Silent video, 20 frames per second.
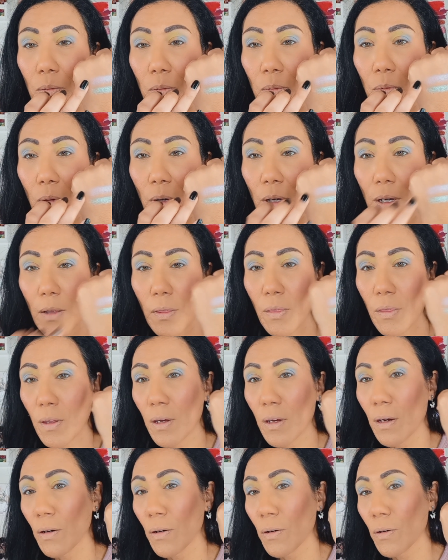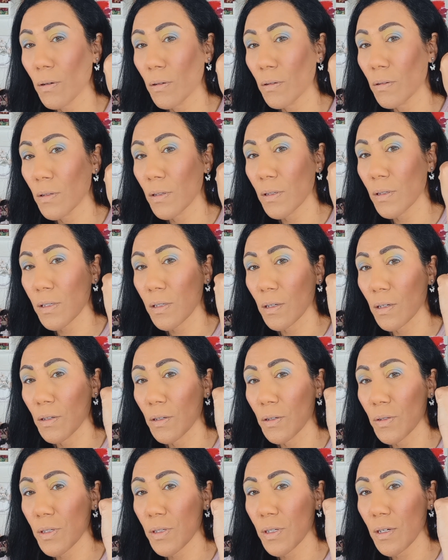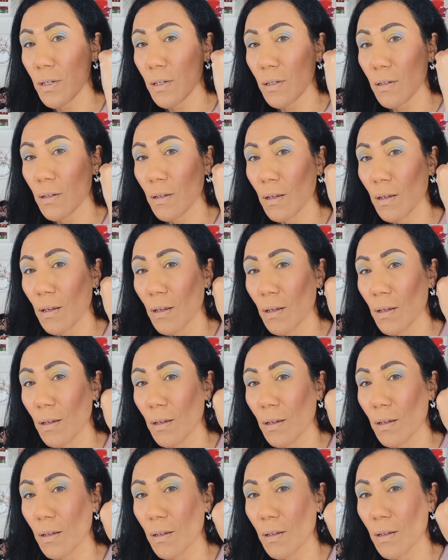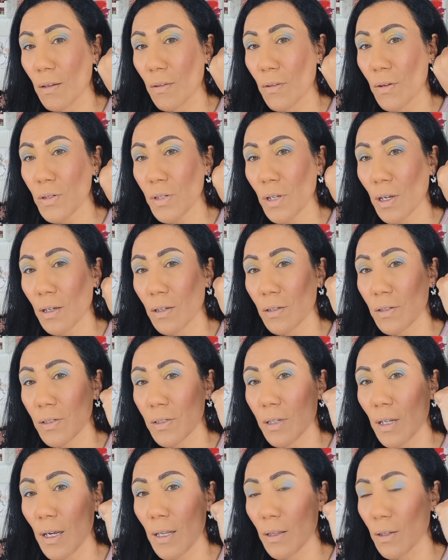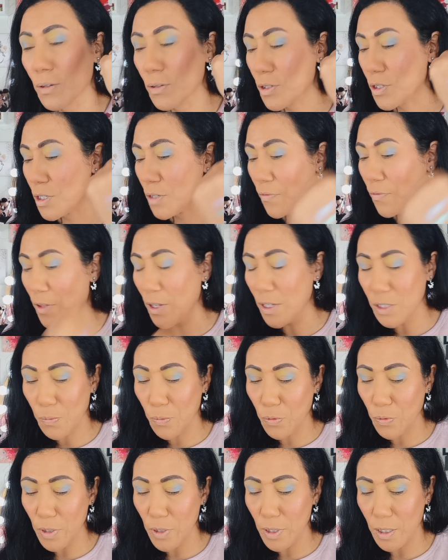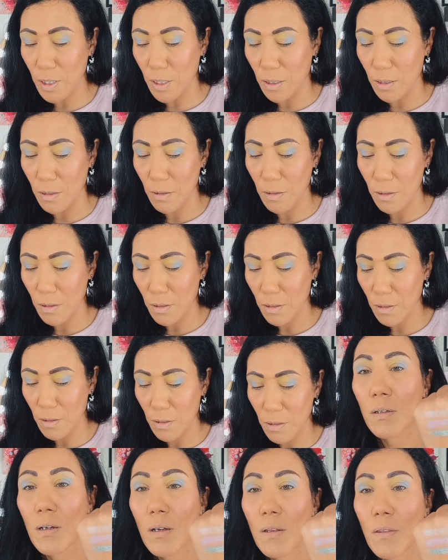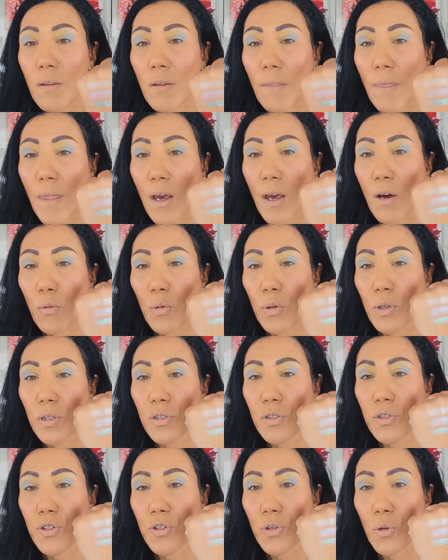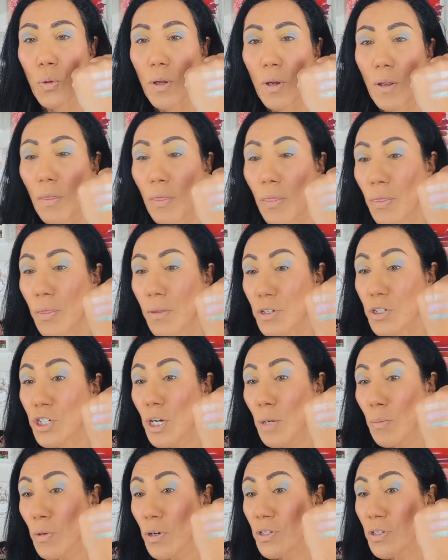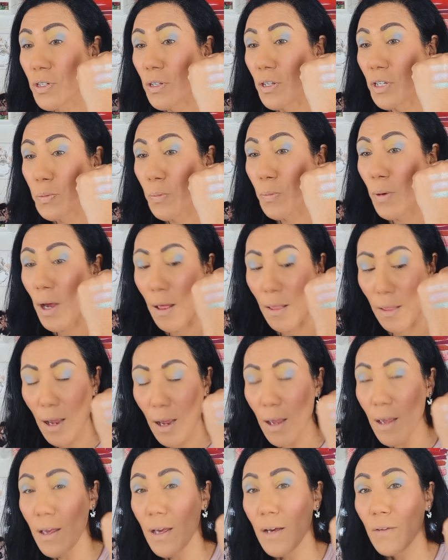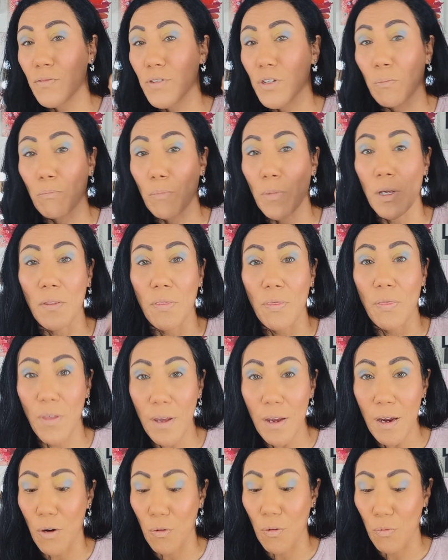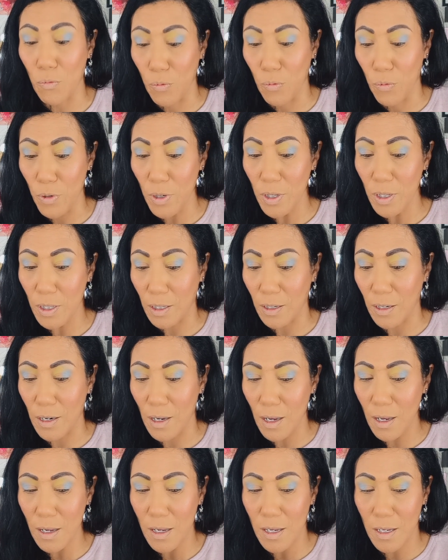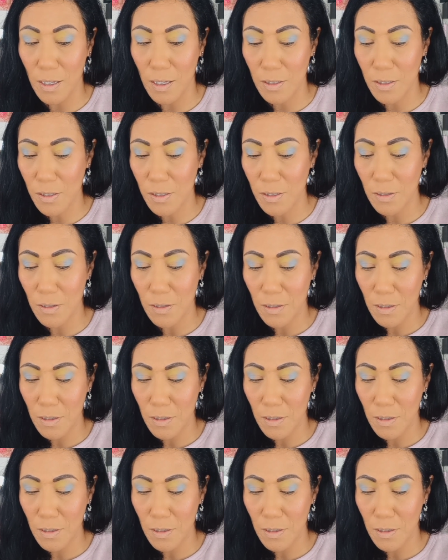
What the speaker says: right there. Let's see, can you see it? Yeah, there's like a slight little shift. That's pretty. And then that one is Joy. The shimmers in this palette, I have to admit, they are really nice.